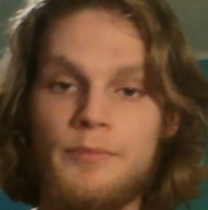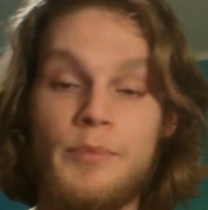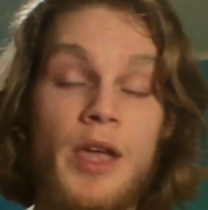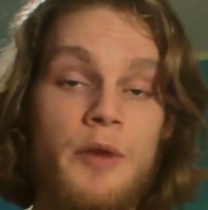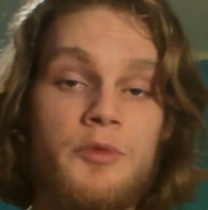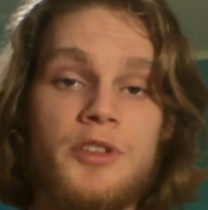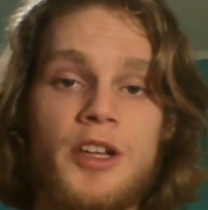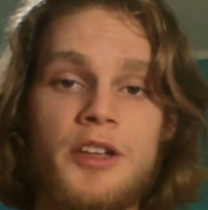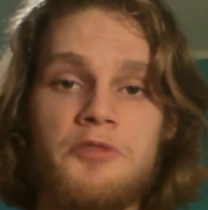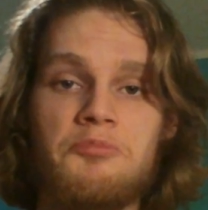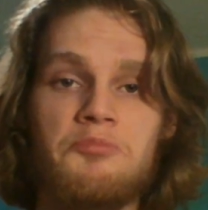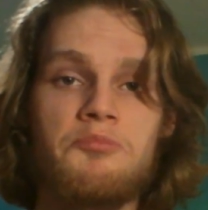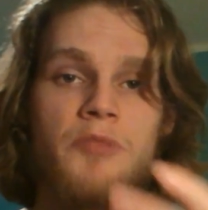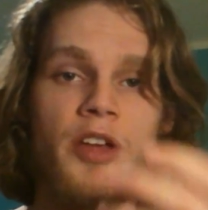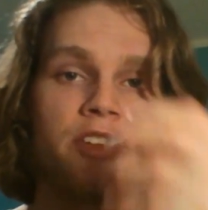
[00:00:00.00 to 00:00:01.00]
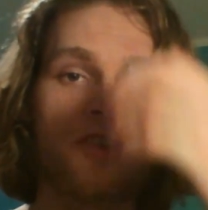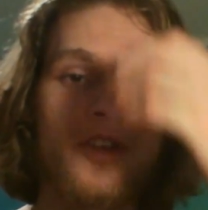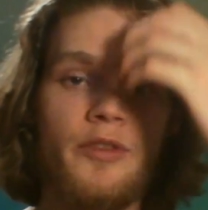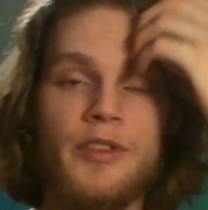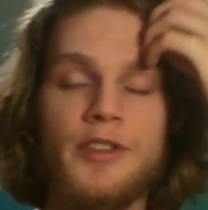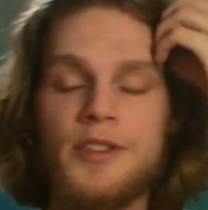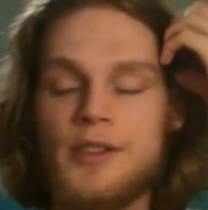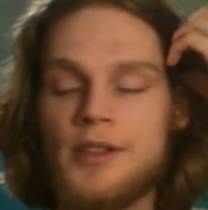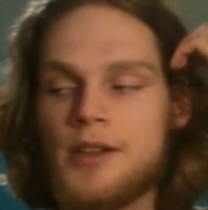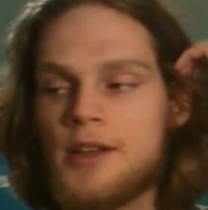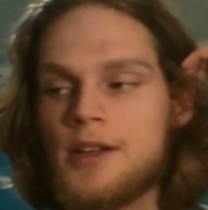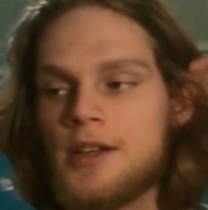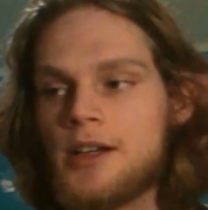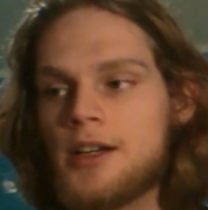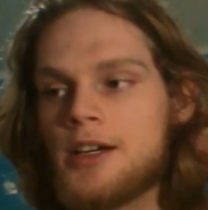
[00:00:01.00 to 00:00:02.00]
But yeah, it was nice service.
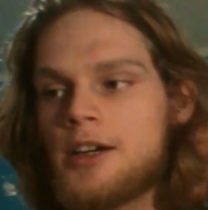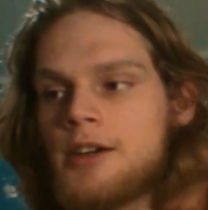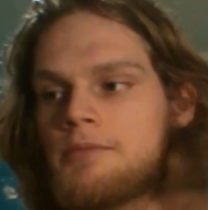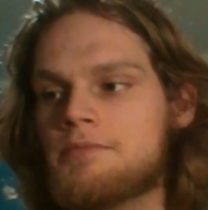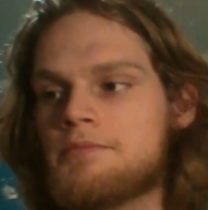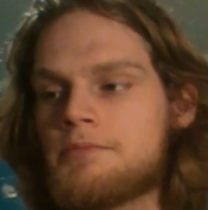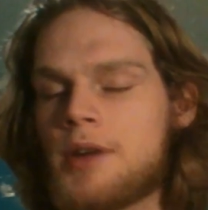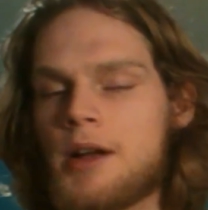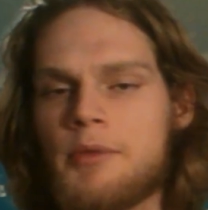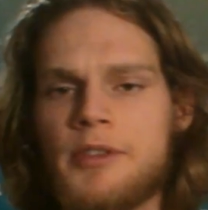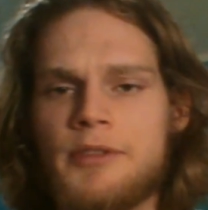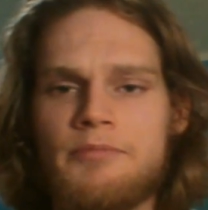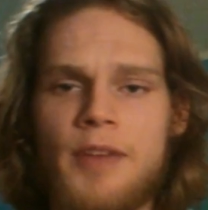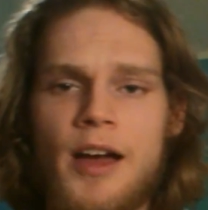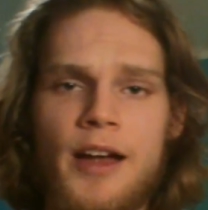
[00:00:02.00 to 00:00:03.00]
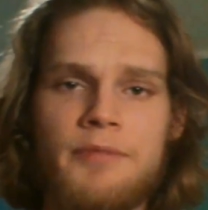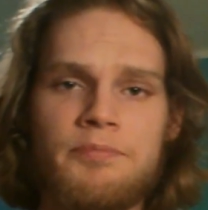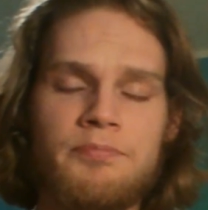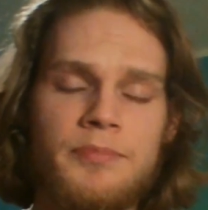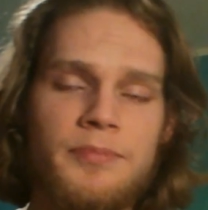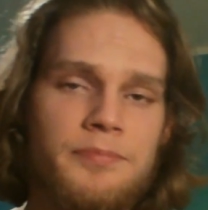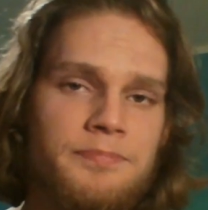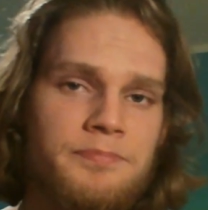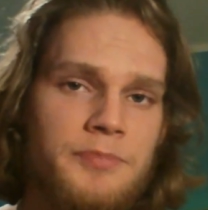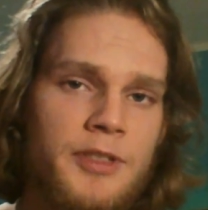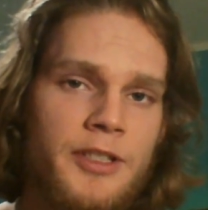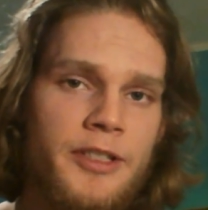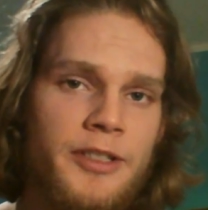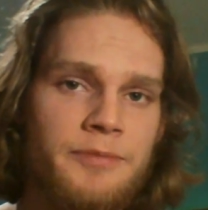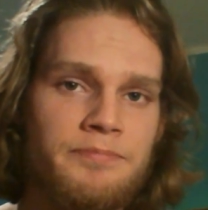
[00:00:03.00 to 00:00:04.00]
Probably not
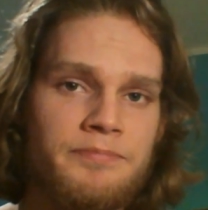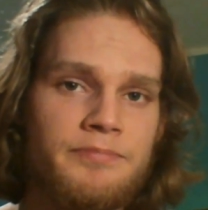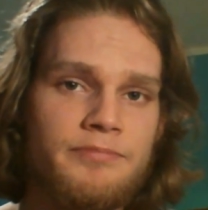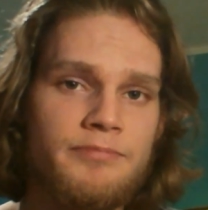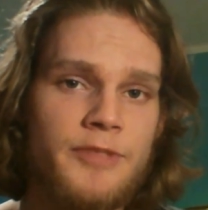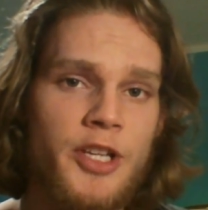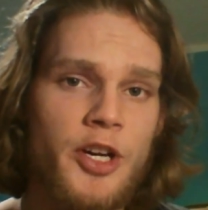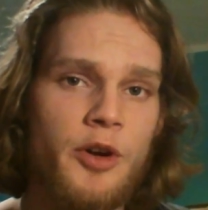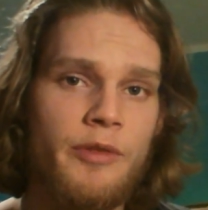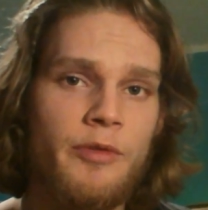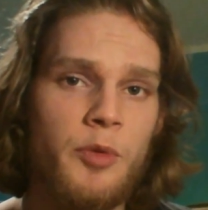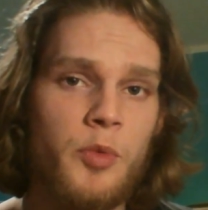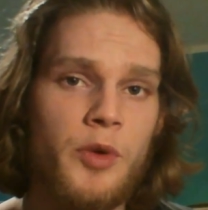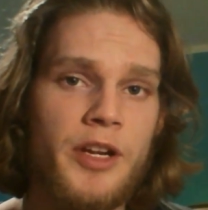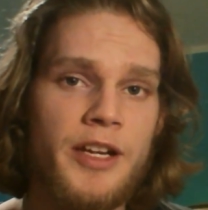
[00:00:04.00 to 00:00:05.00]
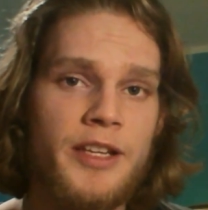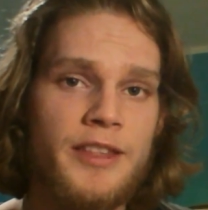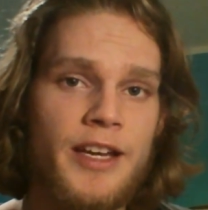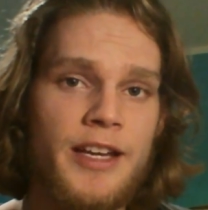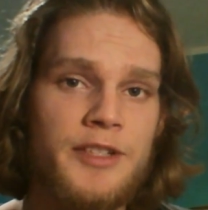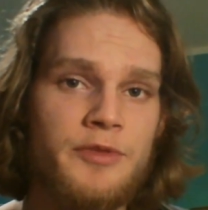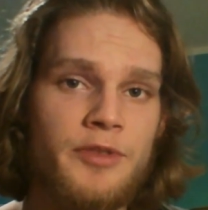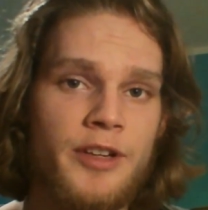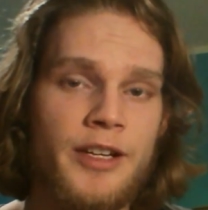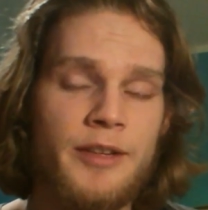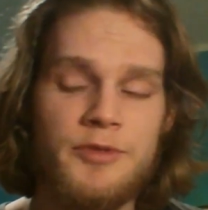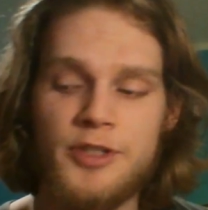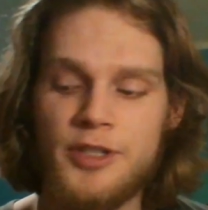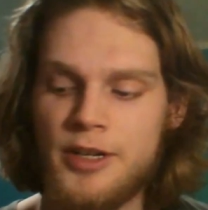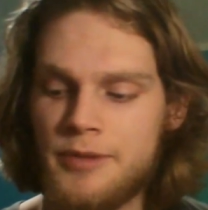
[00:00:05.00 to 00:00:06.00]
gonna go every week, that's for
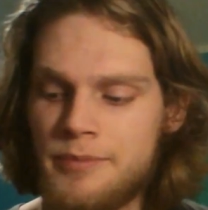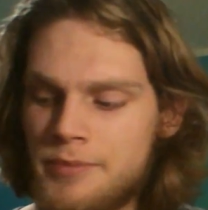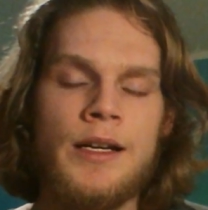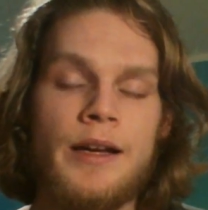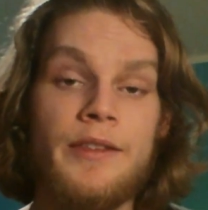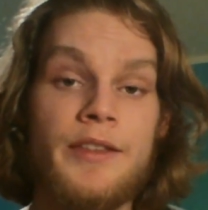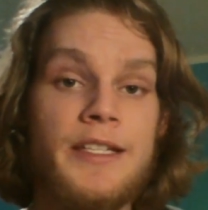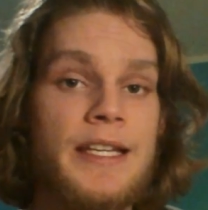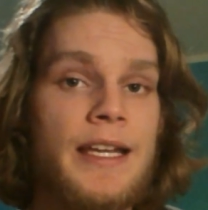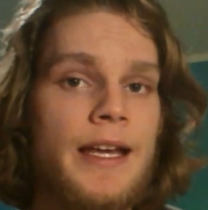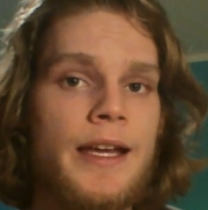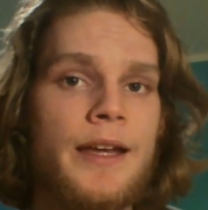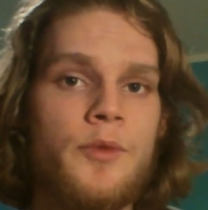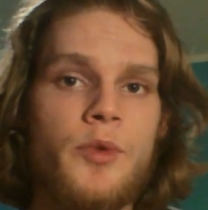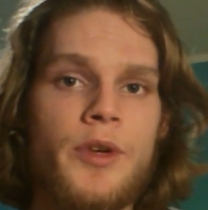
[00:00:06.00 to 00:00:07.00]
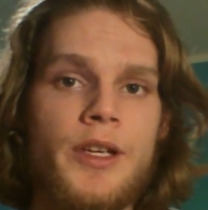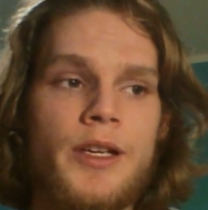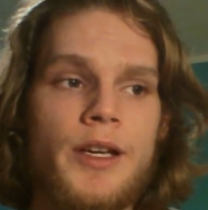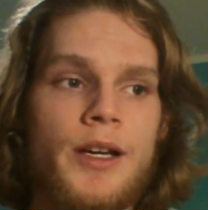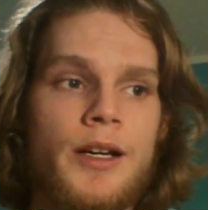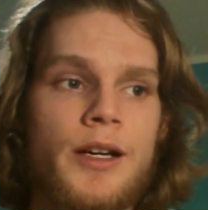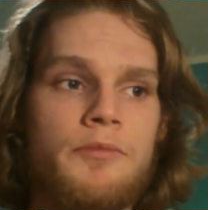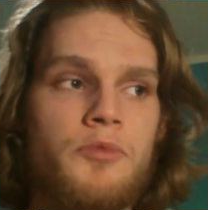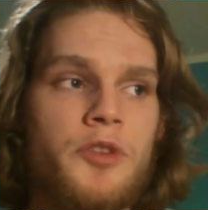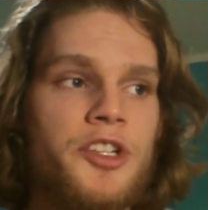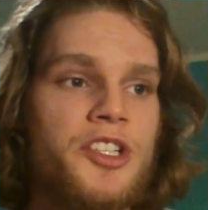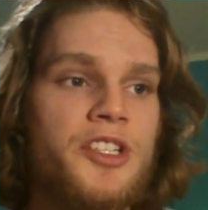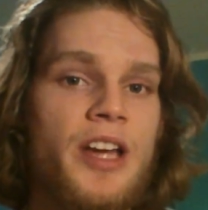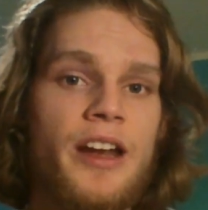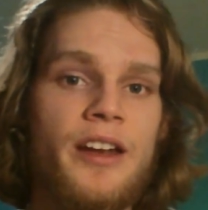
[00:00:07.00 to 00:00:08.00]
damn sure. And then today we
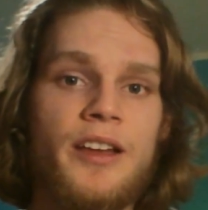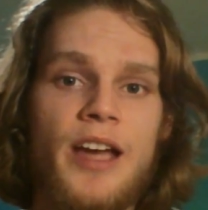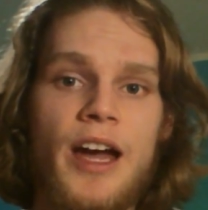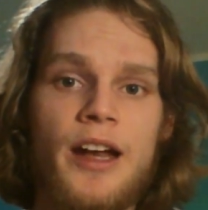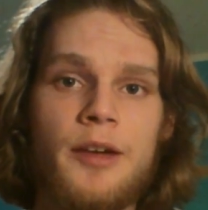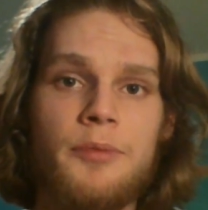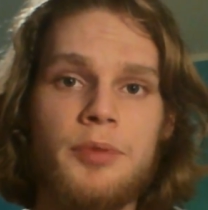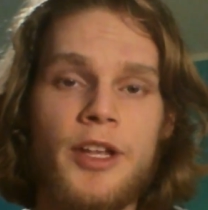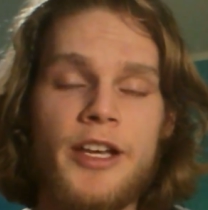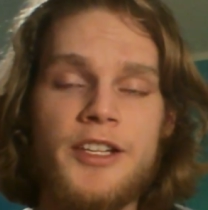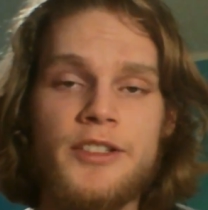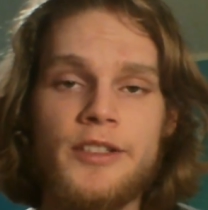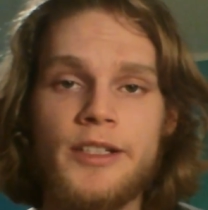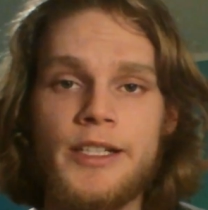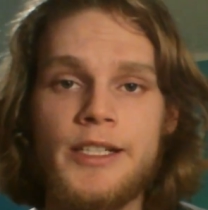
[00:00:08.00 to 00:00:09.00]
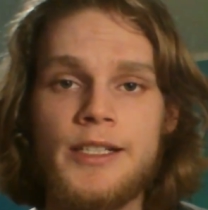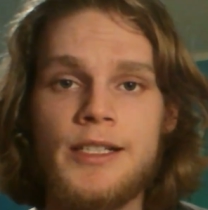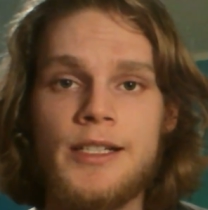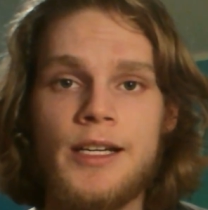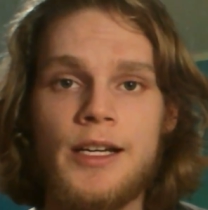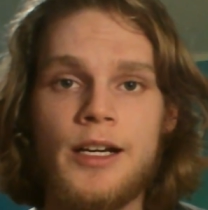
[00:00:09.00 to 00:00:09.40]
just kind of got up lazily.